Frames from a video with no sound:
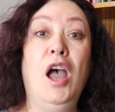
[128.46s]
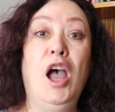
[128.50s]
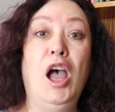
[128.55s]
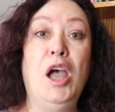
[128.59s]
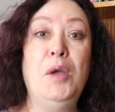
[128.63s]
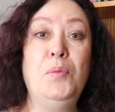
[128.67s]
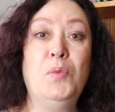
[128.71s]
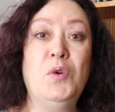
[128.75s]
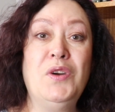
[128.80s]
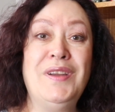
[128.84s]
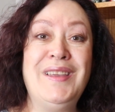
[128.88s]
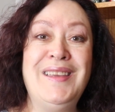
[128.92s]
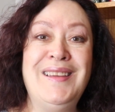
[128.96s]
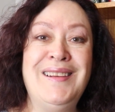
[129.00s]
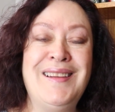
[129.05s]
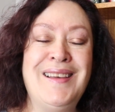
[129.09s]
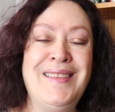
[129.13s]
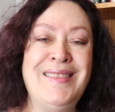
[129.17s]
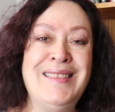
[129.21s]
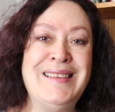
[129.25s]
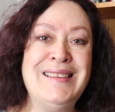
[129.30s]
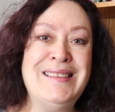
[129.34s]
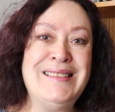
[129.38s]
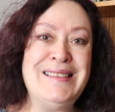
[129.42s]
I'm working
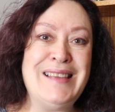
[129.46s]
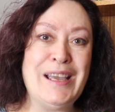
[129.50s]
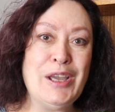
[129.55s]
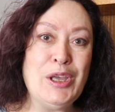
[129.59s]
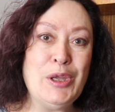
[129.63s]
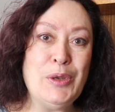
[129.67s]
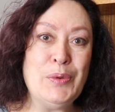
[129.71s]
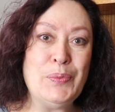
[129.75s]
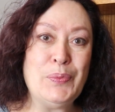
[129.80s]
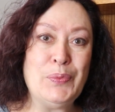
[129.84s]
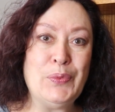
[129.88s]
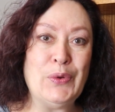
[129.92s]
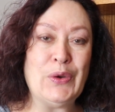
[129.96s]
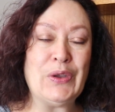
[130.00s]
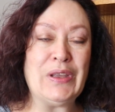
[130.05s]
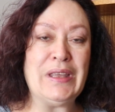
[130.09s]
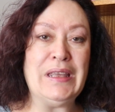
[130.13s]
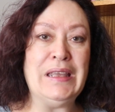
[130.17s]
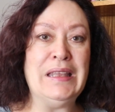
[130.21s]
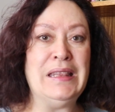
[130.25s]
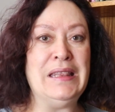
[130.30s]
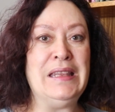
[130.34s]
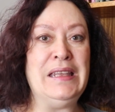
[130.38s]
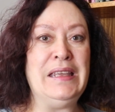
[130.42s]
on the second book
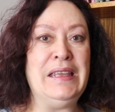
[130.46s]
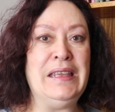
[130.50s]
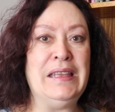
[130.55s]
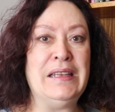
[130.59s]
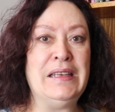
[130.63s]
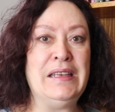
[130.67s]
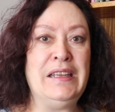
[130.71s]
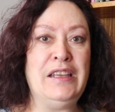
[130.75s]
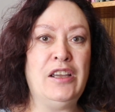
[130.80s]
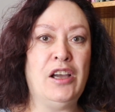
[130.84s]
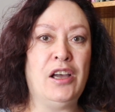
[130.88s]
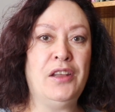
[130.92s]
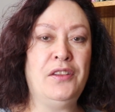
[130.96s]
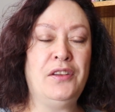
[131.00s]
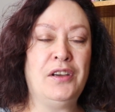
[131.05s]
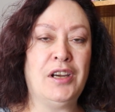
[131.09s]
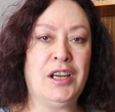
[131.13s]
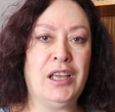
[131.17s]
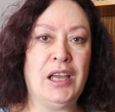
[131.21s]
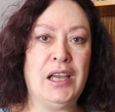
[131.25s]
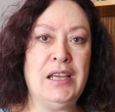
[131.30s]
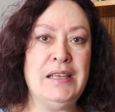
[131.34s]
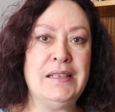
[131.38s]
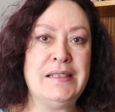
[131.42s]
in the Indie Author
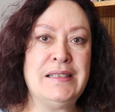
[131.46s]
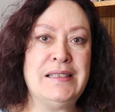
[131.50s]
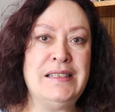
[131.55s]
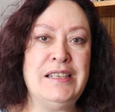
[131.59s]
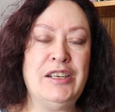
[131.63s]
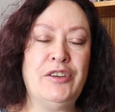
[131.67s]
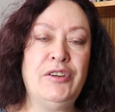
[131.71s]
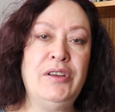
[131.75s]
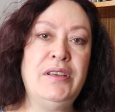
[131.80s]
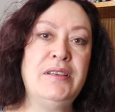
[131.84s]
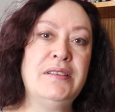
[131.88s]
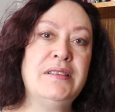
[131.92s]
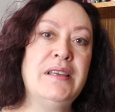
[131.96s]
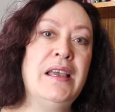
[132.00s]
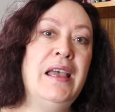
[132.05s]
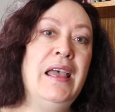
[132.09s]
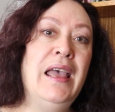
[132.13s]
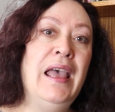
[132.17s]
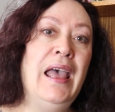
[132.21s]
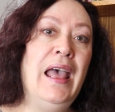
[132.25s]
Guide series,